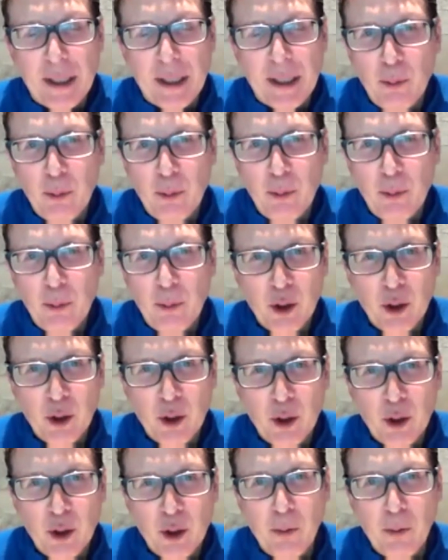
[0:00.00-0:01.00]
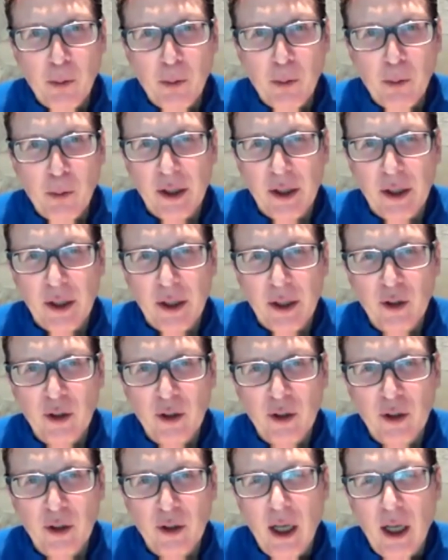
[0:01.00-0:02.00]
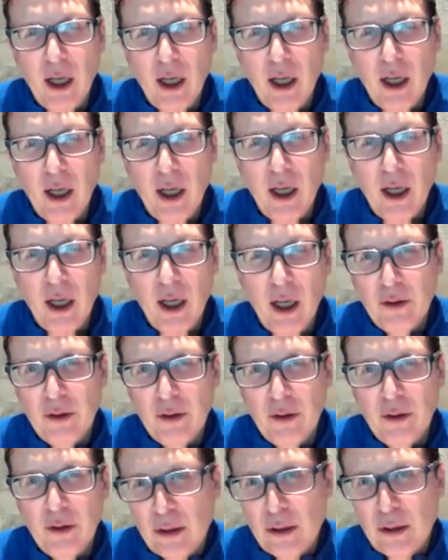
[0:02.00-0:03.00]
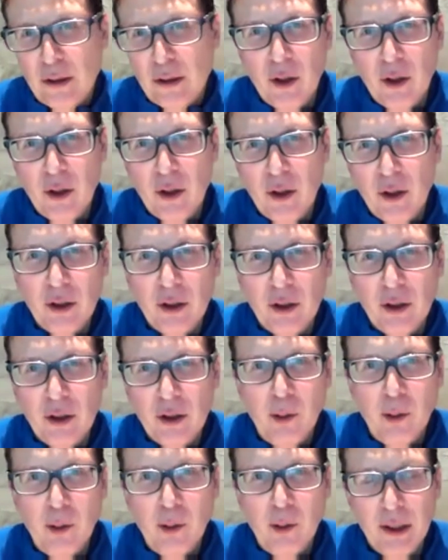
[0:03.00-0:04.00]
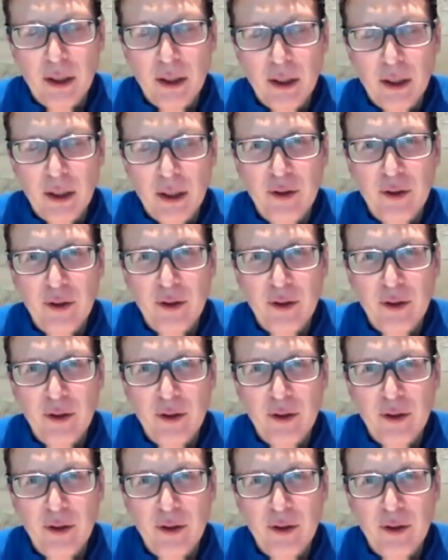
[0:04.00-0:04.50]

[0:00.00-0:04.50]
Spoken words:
You mentioned the emerging markets, areas of agriculture, commodities.